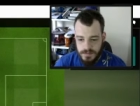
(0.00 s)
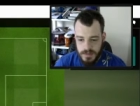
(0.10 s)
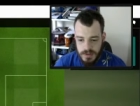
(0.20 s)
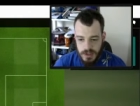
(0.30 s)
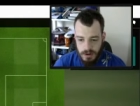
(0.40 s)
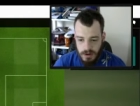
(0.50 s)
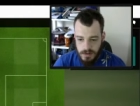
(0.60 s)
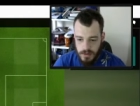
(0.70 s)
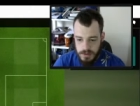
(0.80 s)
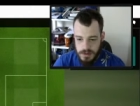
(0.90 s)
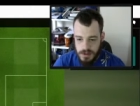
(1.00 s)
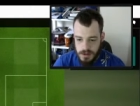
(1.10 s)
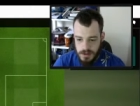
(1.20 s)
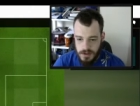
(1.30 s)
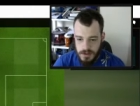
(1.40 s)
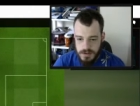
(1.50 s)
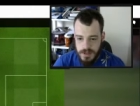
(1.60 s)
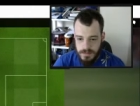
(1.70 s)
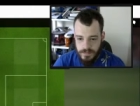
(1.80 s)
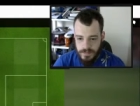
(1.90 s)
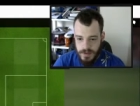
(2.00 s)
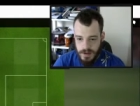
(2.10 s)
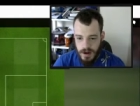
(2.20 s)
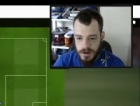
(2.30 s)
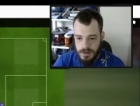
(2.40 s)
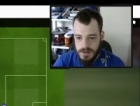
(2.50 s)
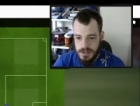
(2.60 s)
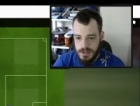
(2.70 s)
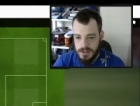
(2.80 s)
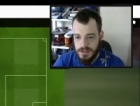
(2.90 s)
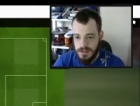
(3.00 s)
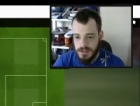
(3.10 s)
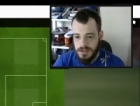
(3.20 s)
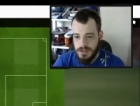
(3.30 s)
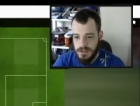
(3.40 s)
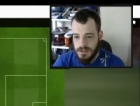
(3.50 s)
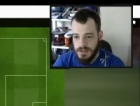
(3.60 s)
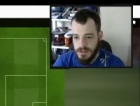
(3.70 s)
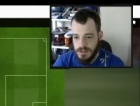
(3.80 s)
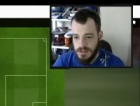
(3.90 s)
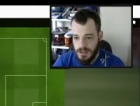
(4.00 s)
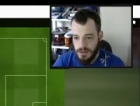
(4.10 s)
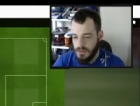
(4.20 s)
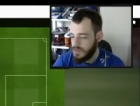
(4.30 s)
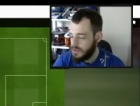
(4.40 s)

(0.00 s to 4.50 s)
So you know, I look forward to look at losing him. Arnold. Oh.